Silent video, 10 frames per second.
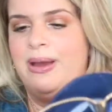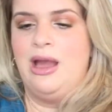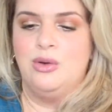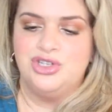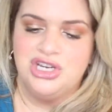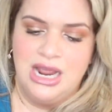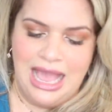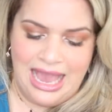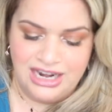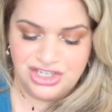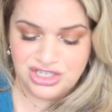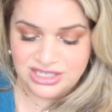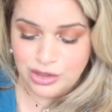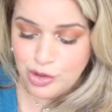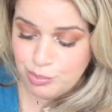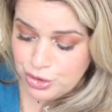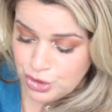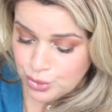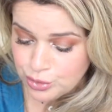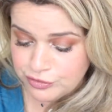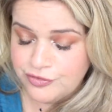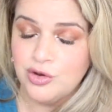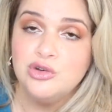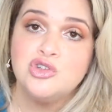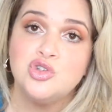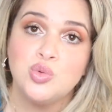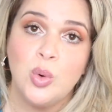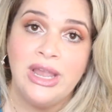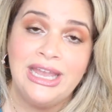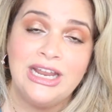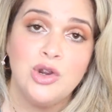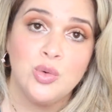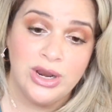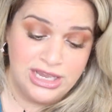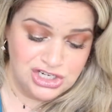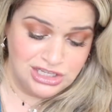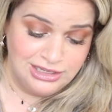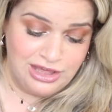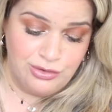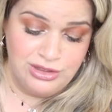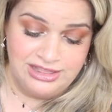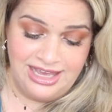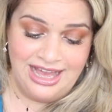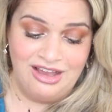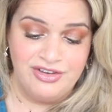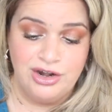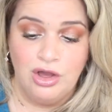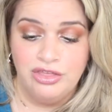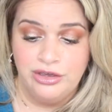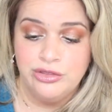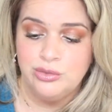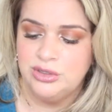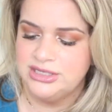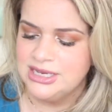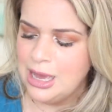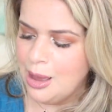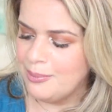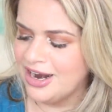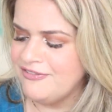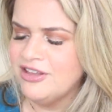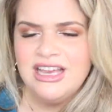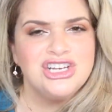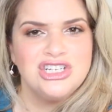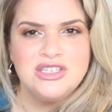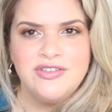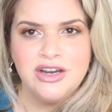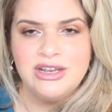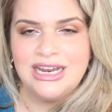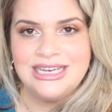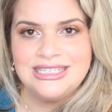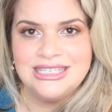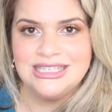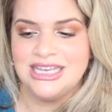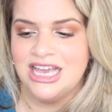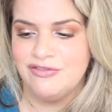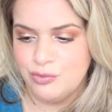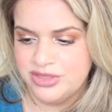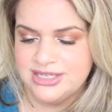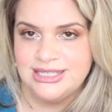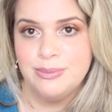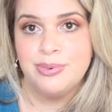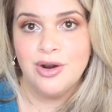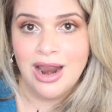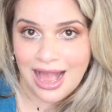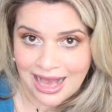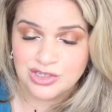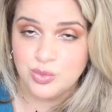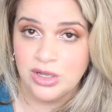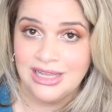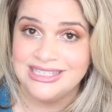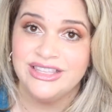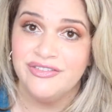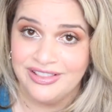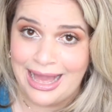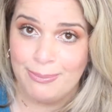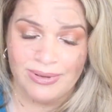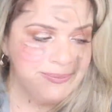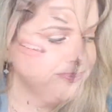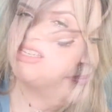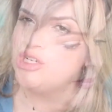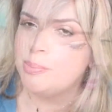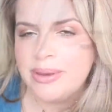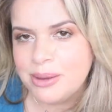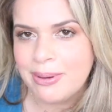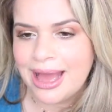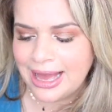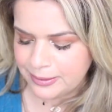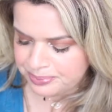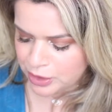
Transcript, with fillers: pouch, and it just the beautiful suede grayish leather that they have in all the other ones. But I feel like it's just very nice and safe with the zipper as well as the flap. It has such a big bag,